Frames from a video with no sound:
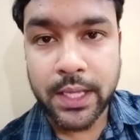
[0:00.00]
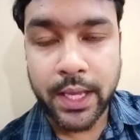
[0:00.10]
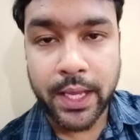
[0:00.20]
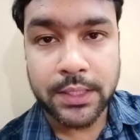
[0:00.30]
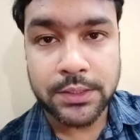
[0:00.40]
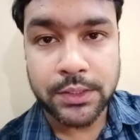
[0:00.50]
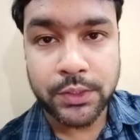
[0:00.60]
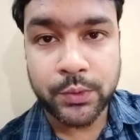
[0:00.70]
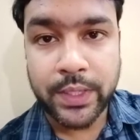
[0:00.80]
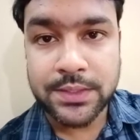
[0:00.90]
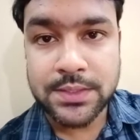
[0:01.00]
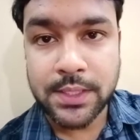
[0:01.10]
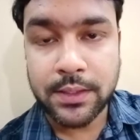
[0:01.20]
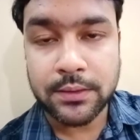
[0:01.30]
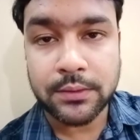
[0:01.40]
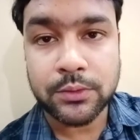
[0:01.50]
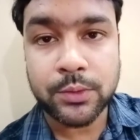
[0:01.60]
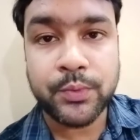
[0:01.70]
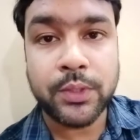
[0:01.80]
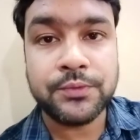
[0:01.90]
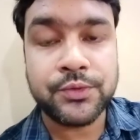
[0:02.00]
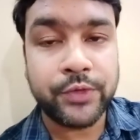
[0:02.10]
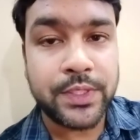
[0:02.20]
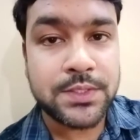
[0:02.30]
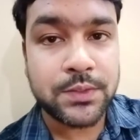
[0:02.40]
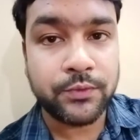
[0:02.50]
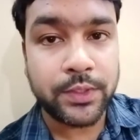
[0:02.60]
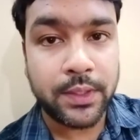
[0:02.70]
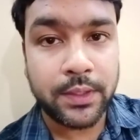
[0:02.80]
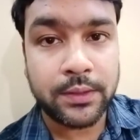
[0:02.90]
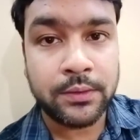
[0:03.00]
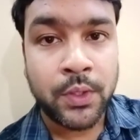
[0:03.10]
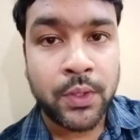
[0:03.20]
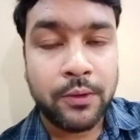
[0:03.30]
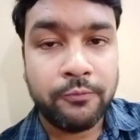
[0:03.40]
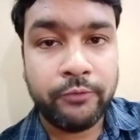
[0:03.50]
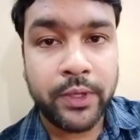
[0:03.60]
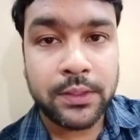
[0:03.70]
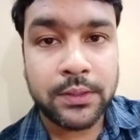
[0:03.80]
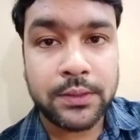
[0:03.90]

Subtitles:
and you can say a group of trees were there where